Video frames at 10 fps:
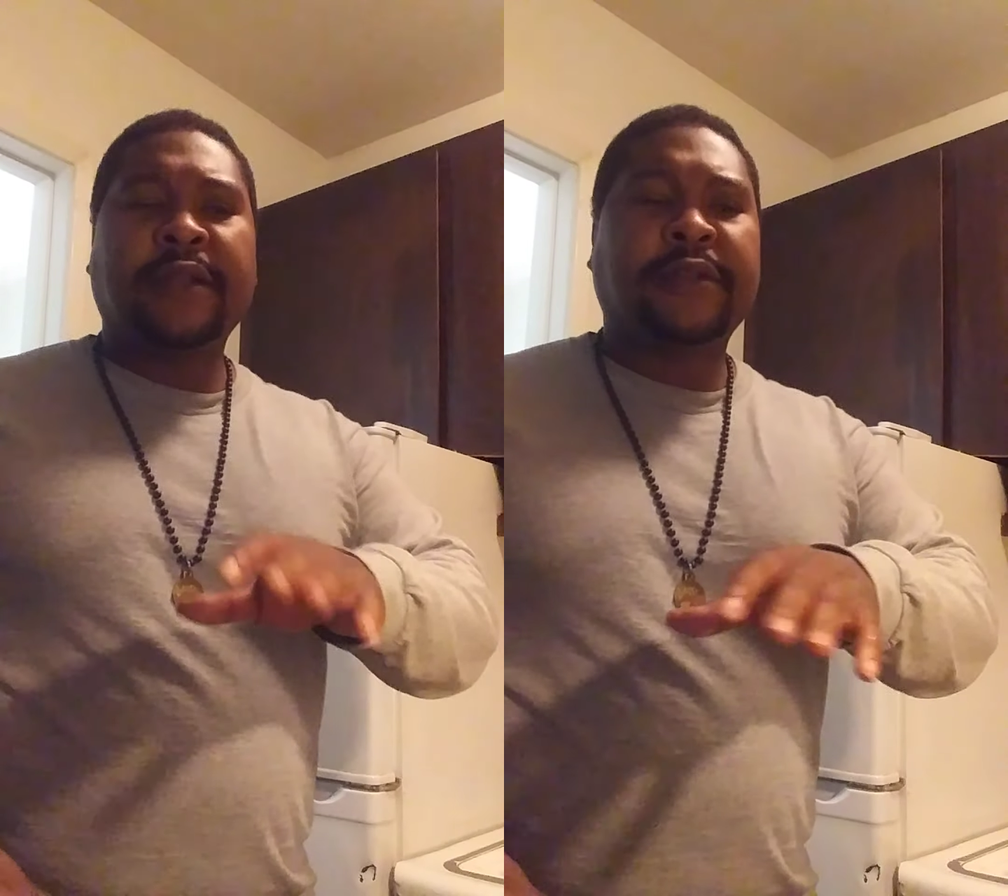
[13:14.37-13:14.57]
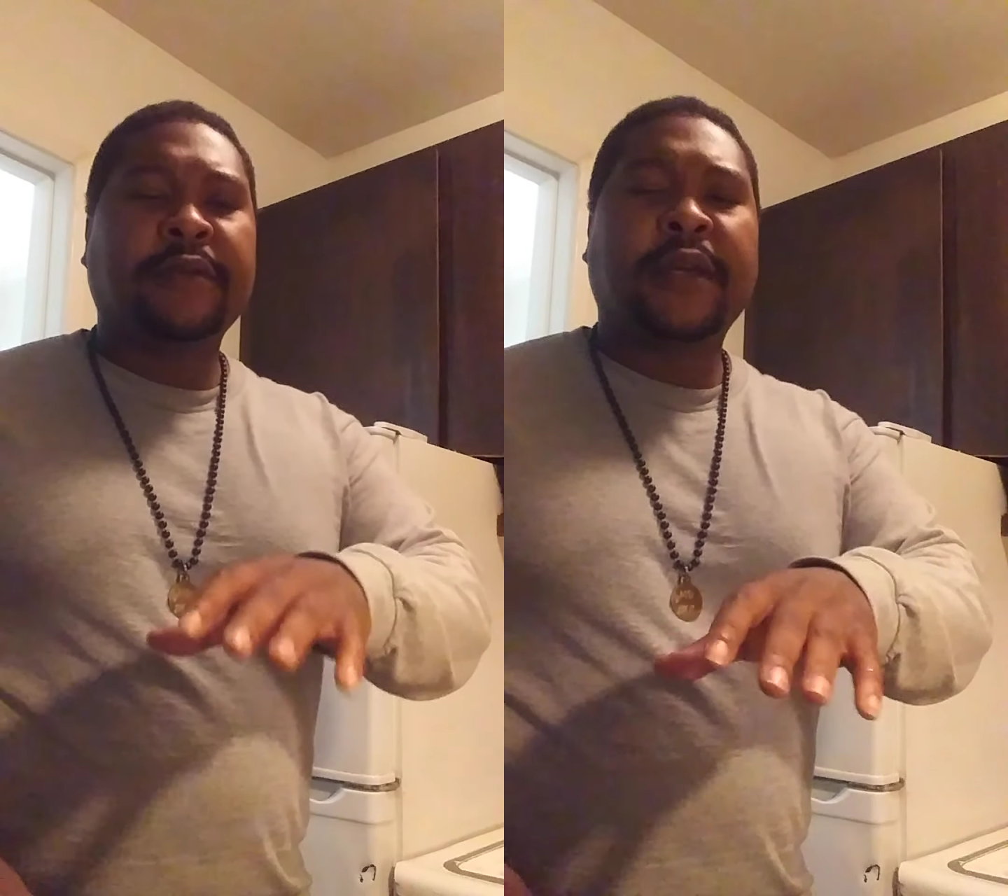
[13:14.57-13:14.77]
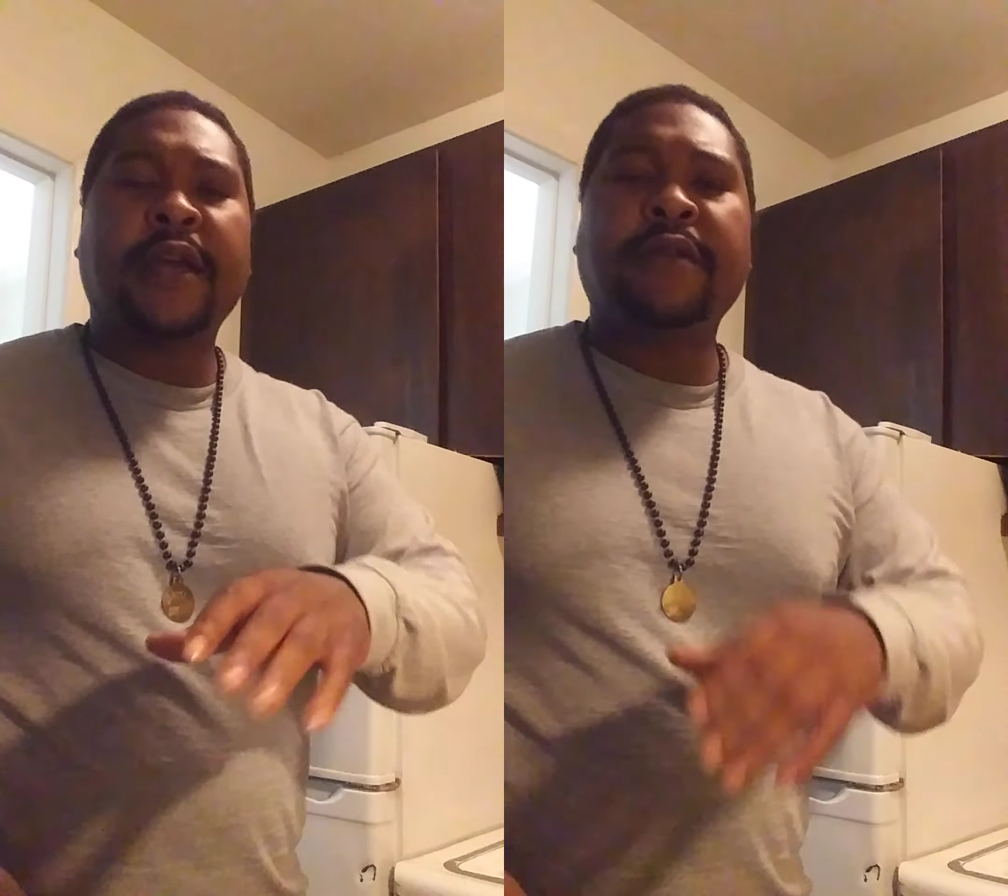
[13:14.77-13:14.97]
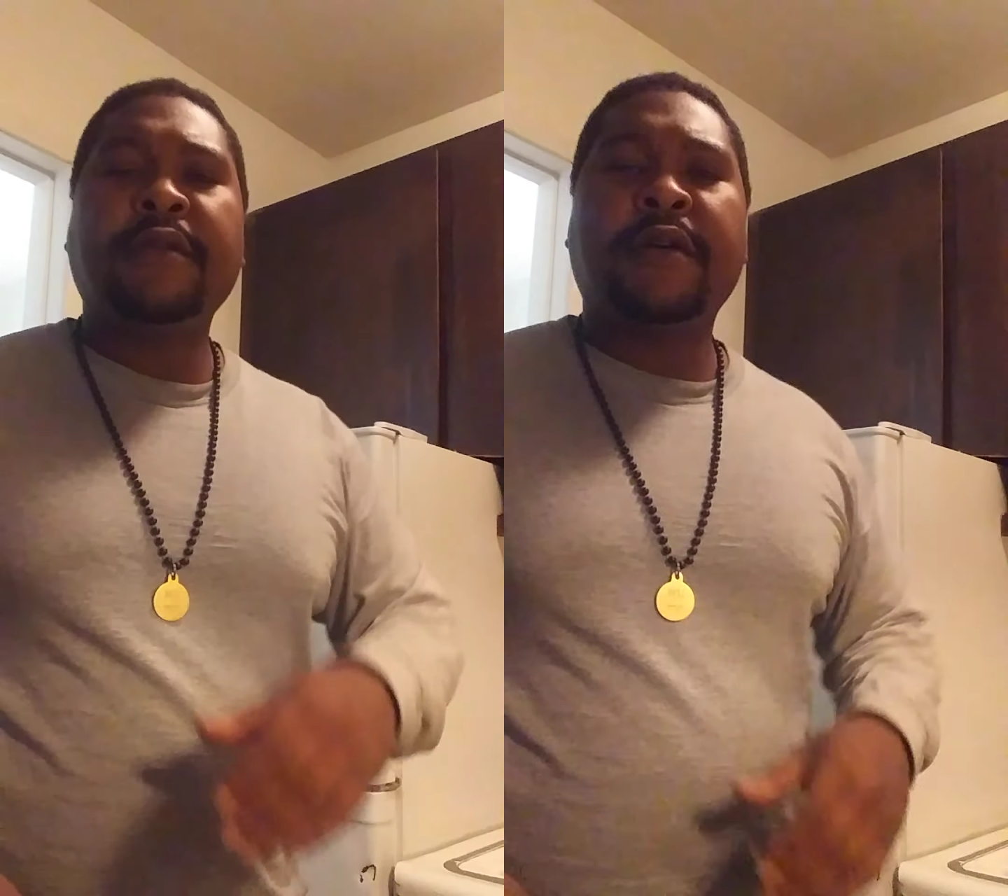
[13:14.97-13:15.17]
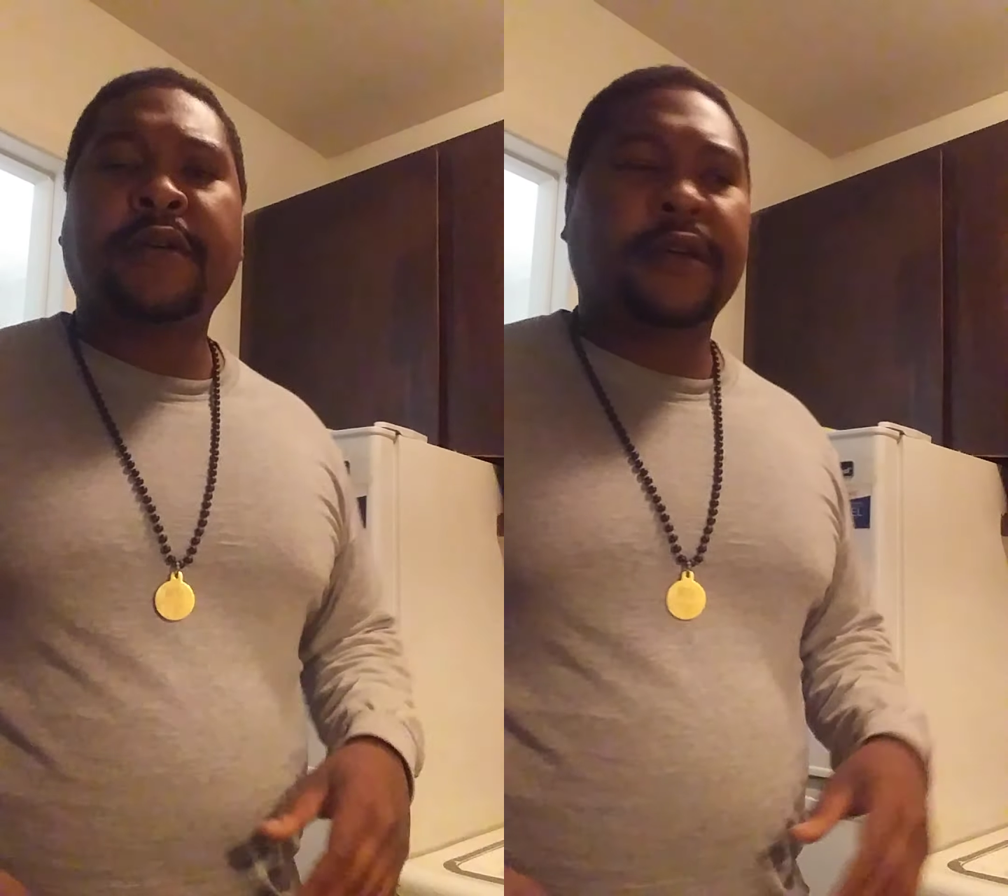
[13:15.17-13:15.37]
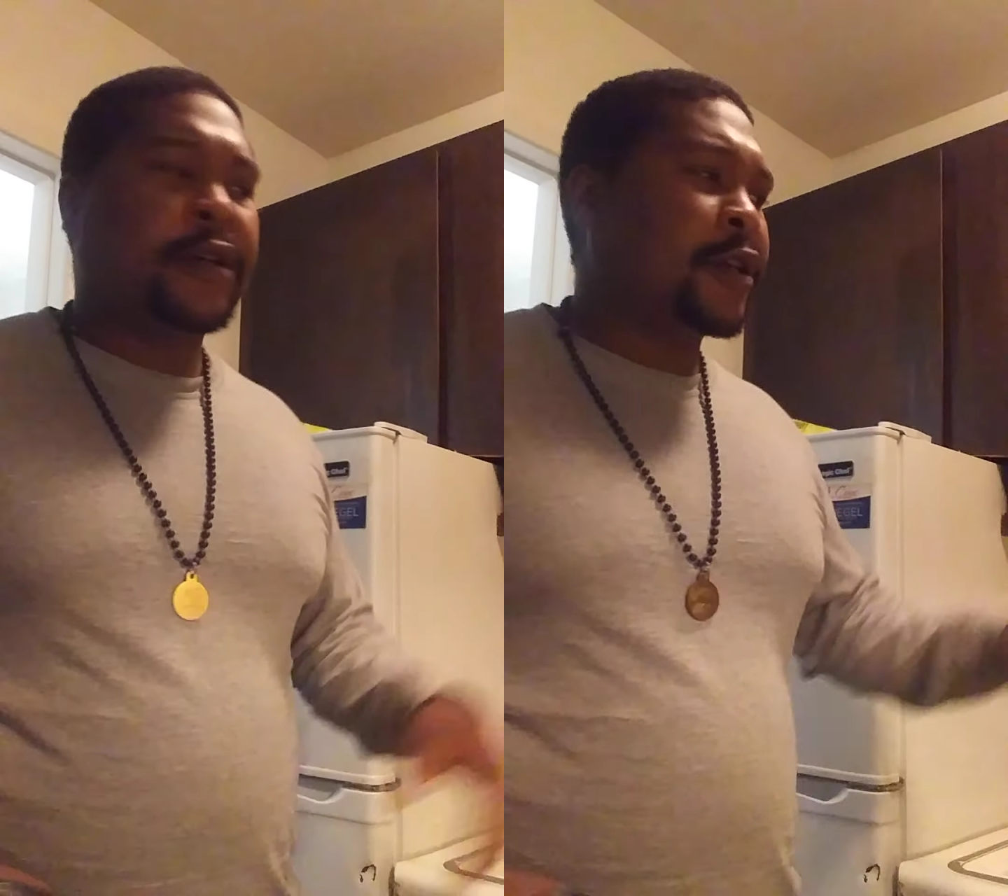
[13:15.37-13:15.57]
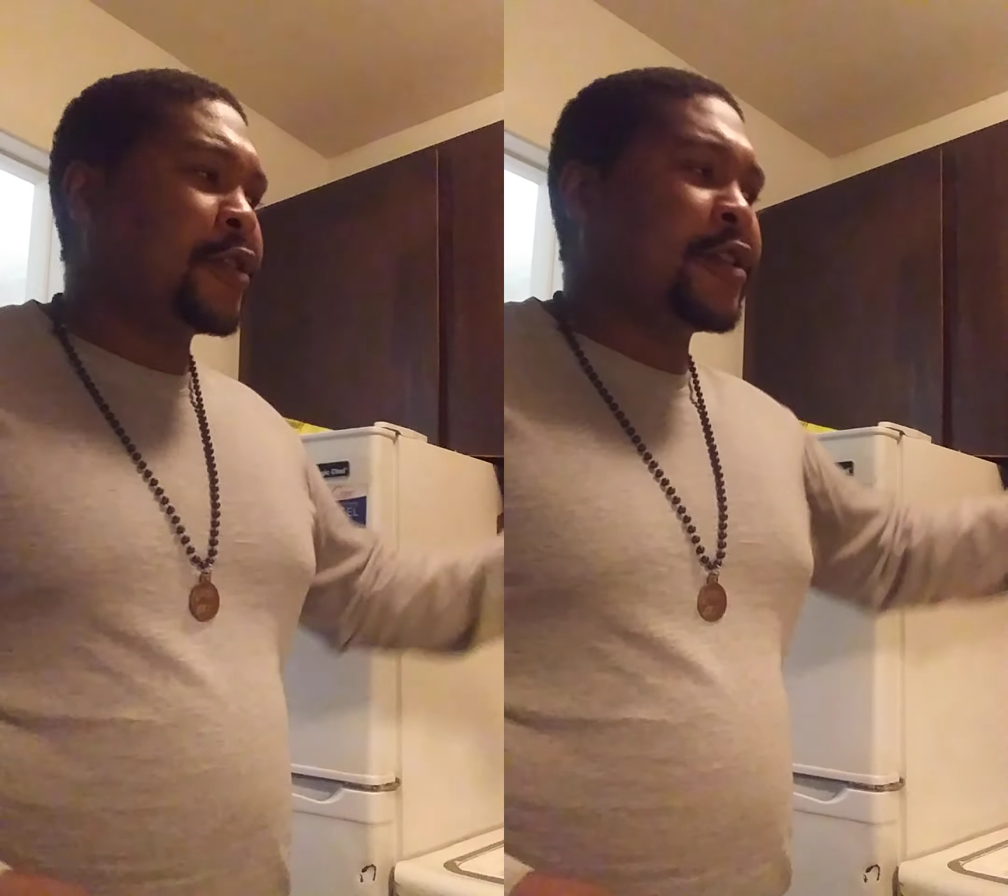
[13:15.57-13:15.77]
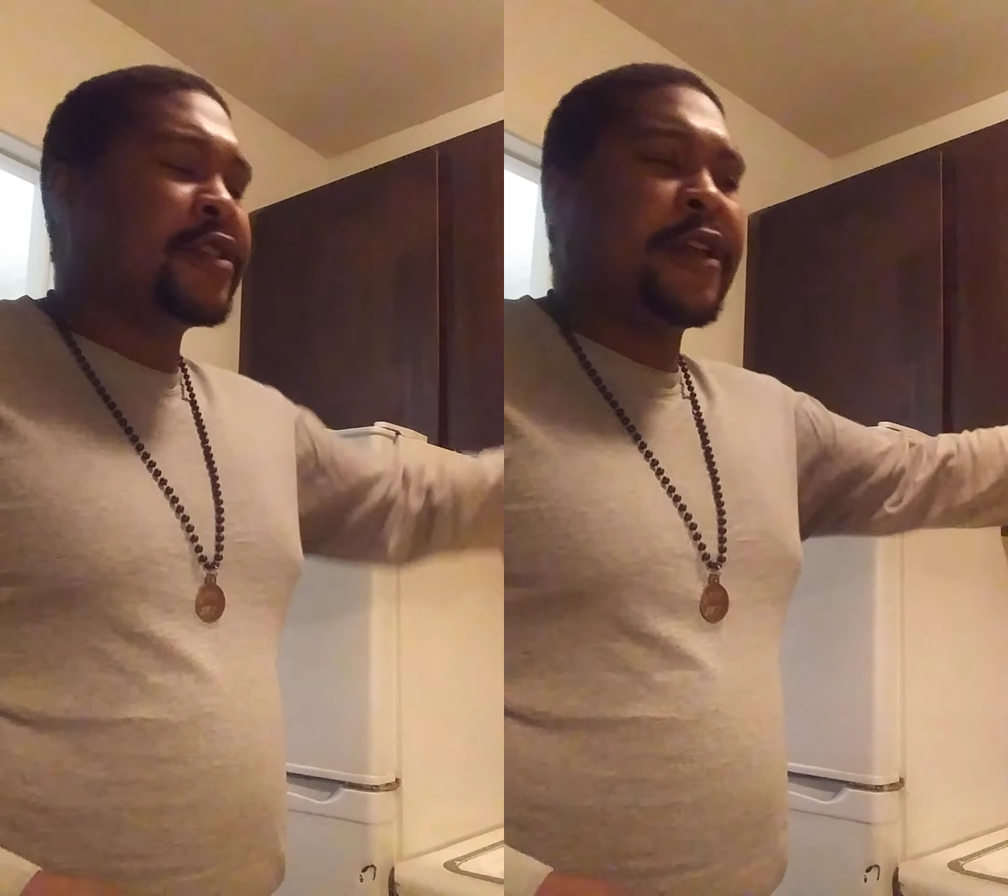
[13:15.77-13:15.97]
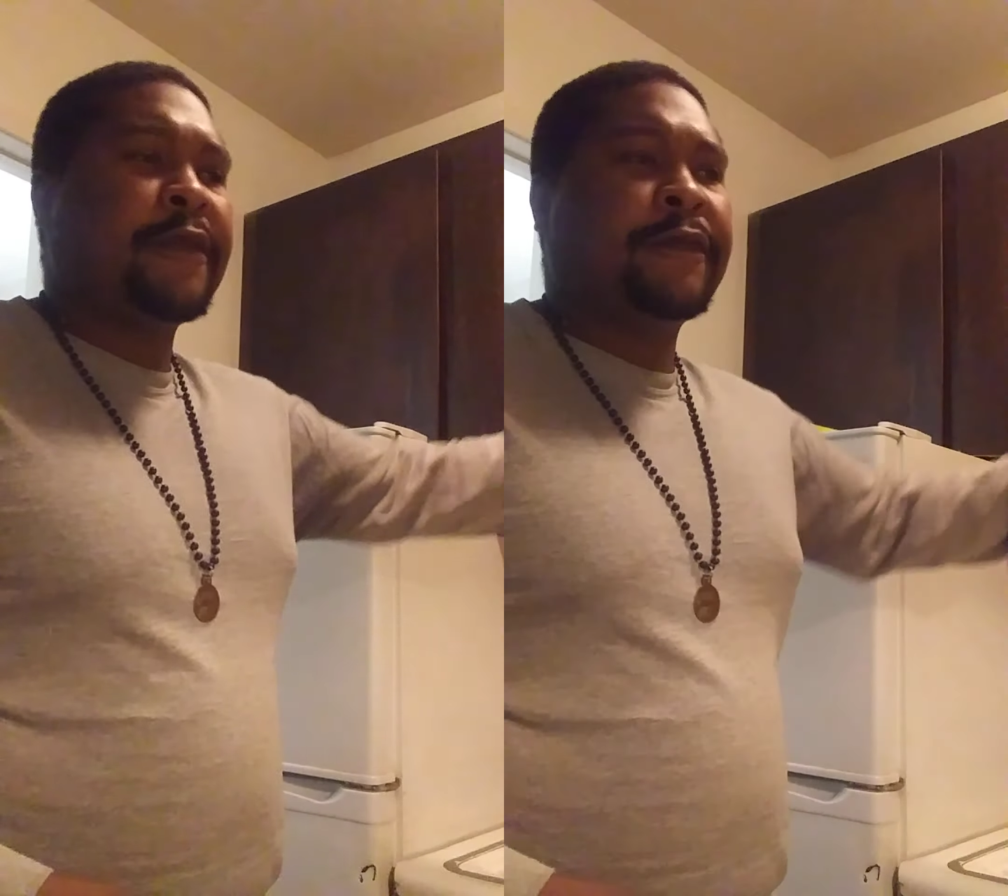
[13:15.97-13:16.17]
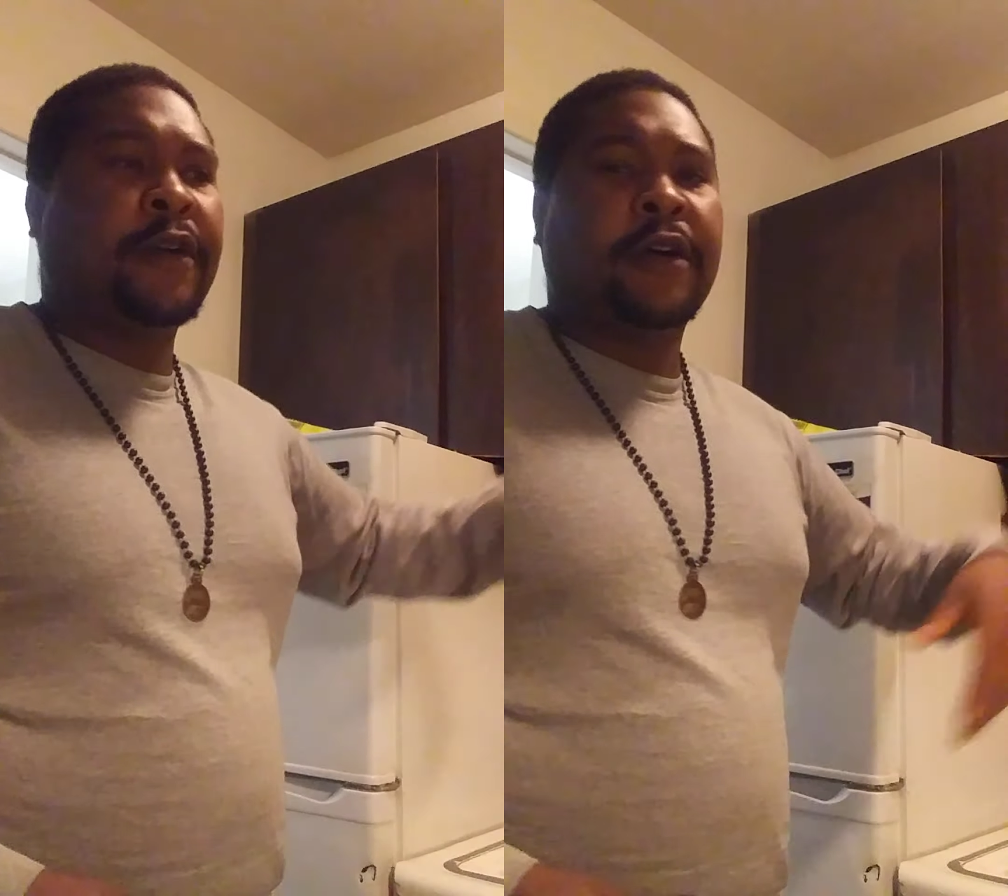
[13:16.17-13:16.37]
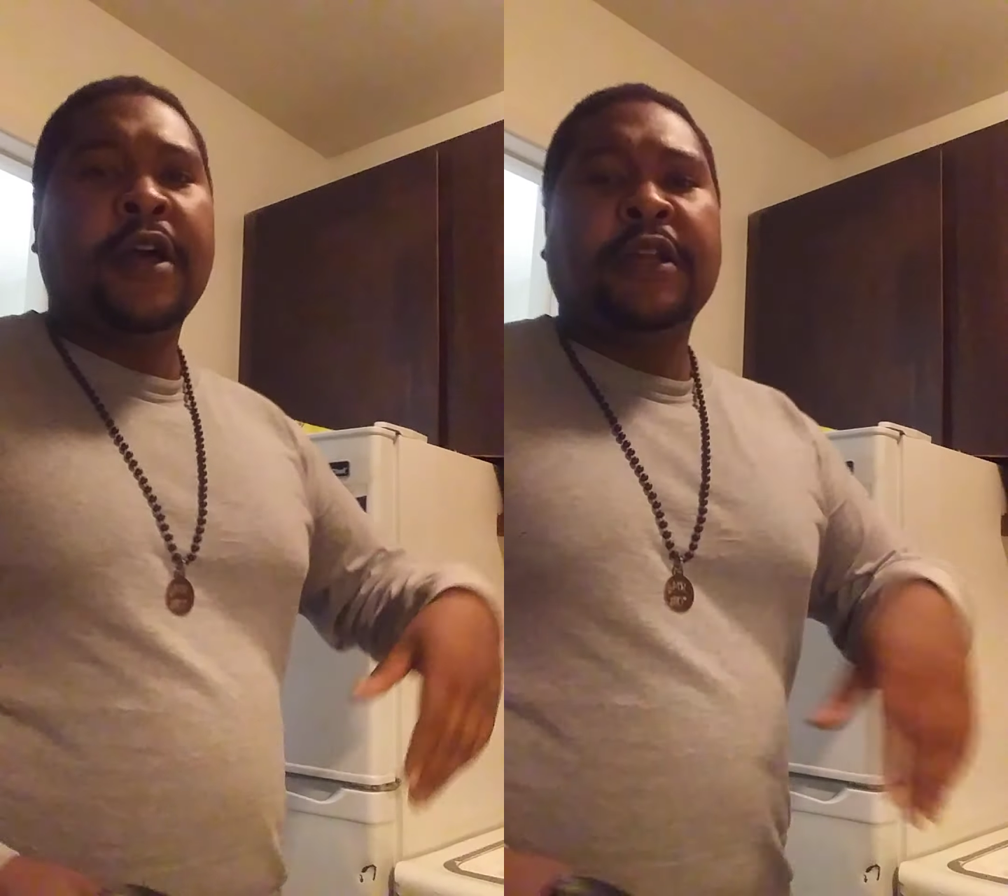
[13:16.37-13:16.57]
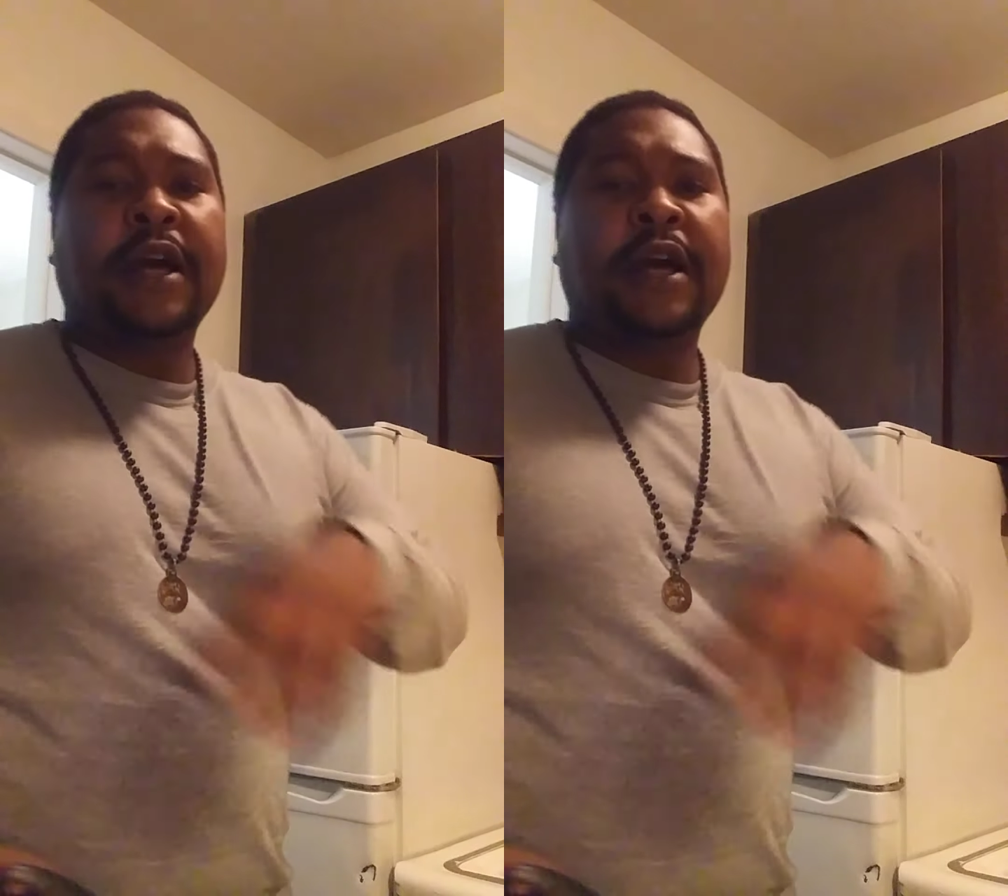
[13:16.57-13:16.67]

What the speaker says: It's okay. You all good because it's their fault.